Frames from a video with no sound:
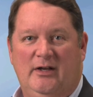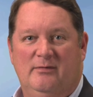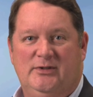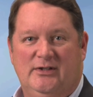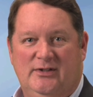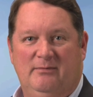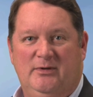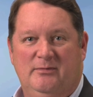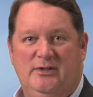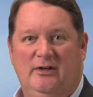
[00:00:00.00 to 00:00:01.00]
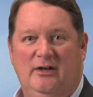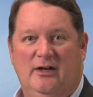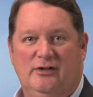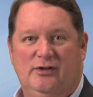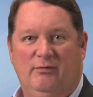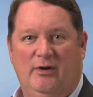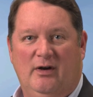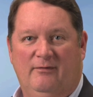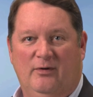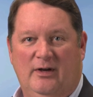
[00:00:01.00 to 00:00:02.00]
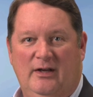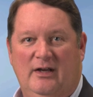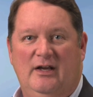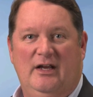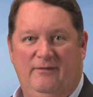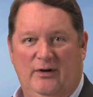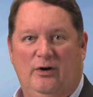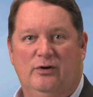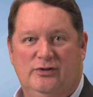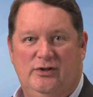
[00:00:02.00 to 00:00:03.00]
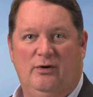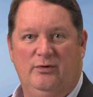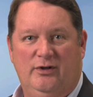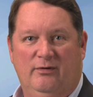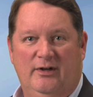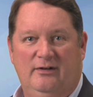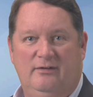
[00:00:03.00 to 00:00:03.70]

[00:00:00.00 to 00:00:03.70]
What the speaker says: comes to symptoms in concussion recovery, if it hurts, don't do it.